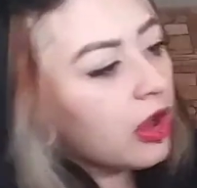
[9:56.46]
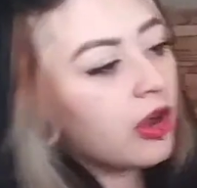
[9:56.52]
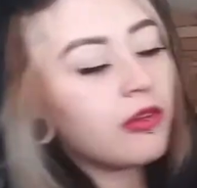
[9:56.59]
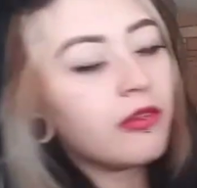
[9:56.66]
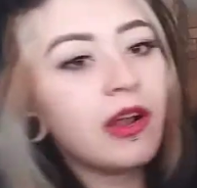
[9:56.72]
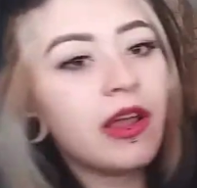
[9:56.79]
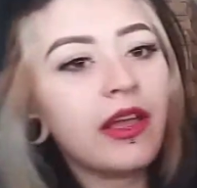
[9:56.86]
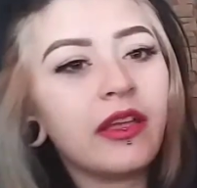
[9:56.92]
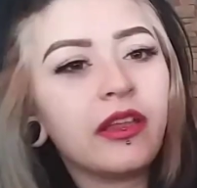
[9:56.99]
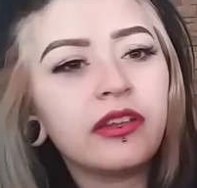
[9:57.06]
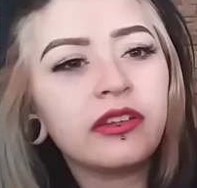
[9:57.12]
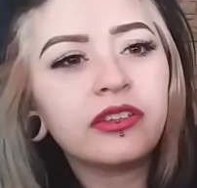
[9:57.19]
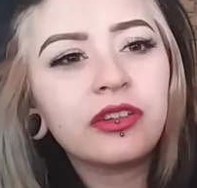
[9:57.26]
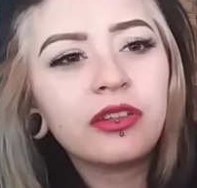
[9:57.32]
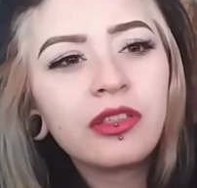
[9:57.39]
Alright,
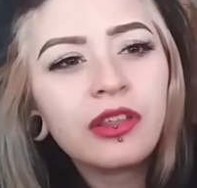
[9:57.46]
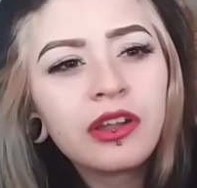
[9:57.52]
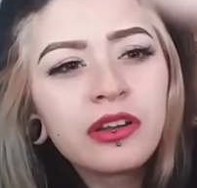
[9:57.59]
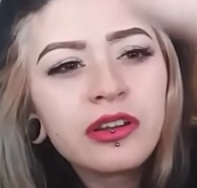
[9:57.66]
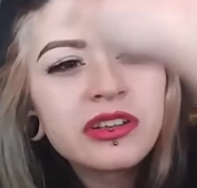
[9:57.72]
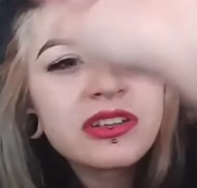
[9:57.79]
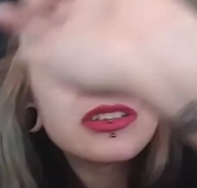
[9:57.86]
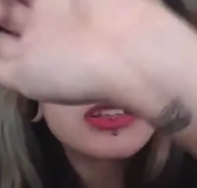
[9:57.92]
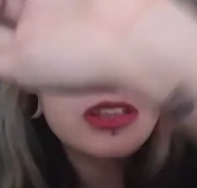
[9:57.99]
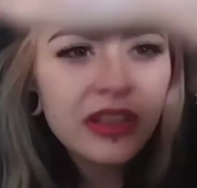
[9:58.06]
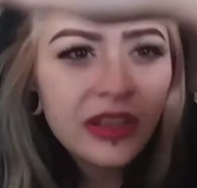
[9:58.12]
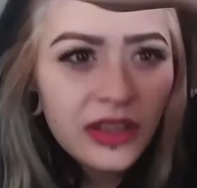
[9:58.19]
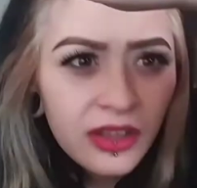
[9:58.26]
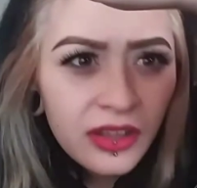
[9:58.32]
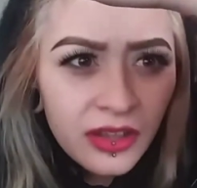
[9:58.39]
so there's
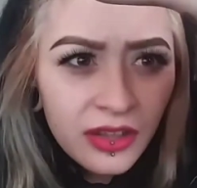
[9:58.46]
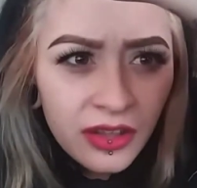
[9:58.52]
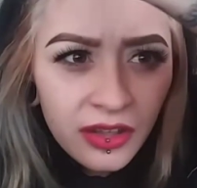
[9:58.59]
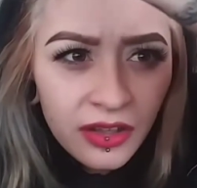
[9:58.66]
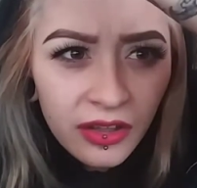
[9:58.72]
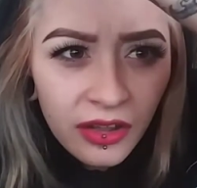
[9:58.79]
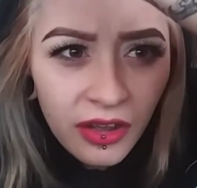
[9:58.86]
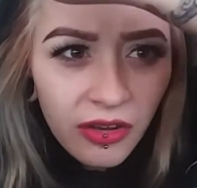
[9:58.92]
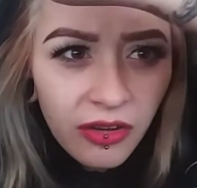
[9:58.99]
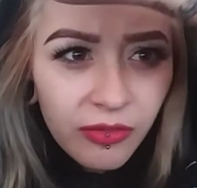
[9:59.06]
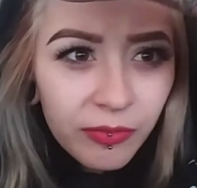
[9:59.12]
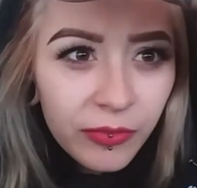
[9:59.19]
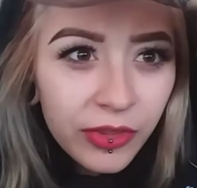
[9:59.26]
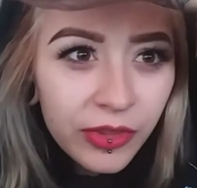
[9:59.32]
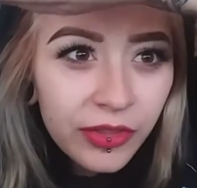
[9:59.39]
the, oh,
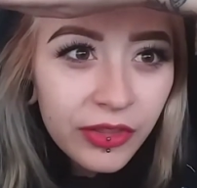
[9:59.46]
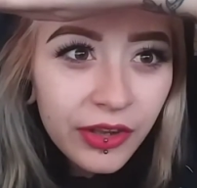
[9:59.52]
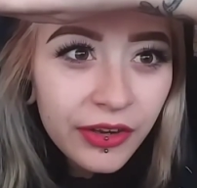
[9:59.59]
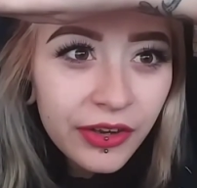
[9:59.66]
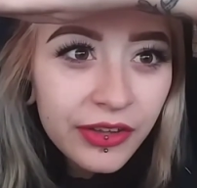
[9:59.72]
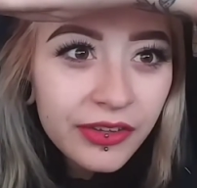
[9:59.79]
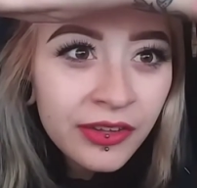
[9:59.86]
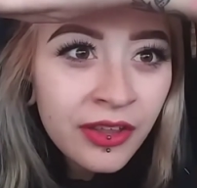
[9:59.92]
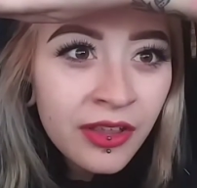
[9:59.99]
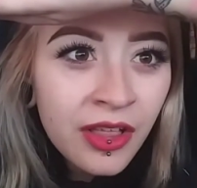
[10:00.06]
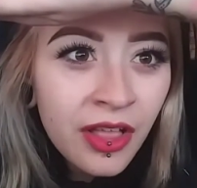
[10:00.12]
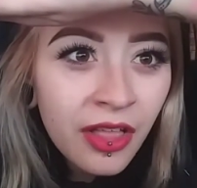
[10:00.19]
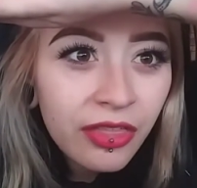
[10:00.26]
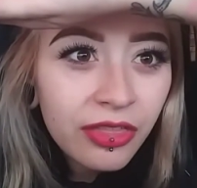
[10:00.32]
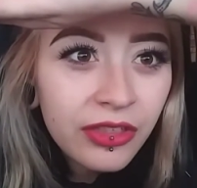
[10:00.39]
there it is.
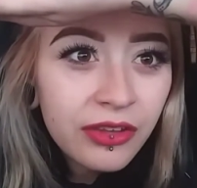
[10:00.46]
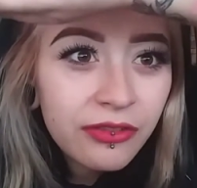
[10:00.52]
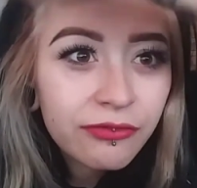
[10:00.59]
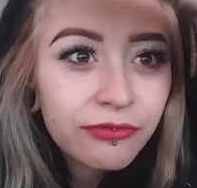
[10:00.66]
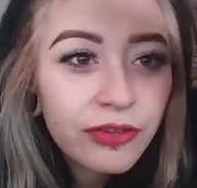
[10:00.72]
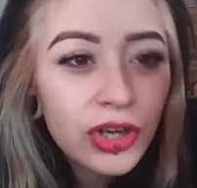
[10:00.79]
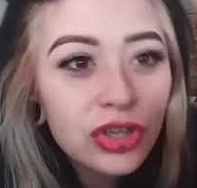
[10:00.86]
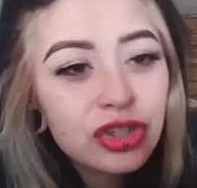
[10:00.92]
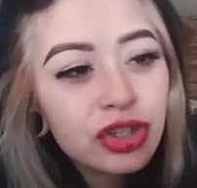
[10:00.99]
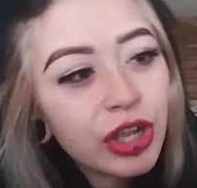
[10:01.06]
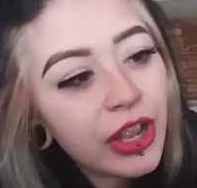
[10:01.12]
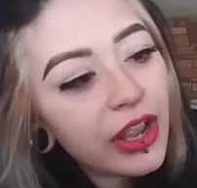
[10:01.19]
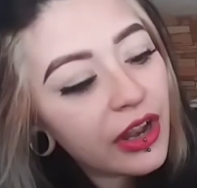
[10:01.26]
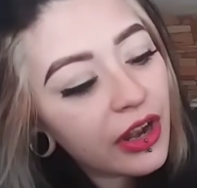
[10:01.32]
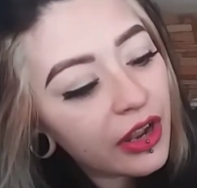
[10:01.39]
The first
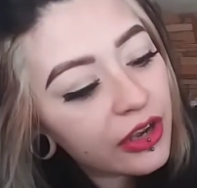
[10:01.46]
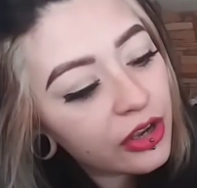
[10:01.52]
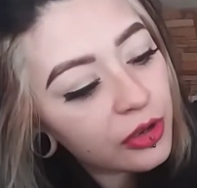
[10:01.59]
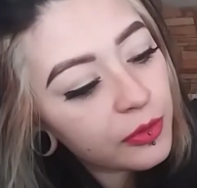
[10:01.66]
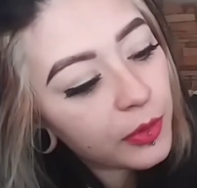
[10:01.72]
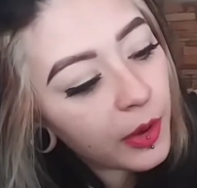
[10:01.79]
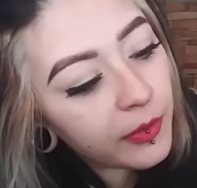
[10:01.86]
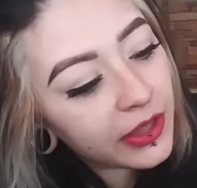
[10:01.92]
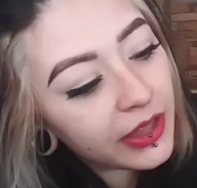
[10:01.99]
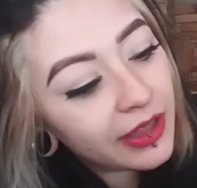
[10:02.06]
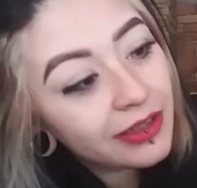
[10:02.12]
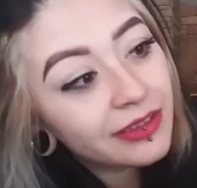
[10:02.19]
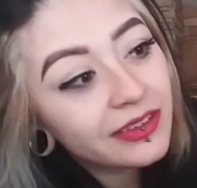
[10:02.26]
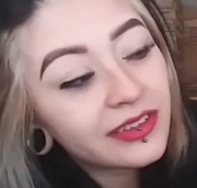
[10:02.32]
shade. I know you probably can't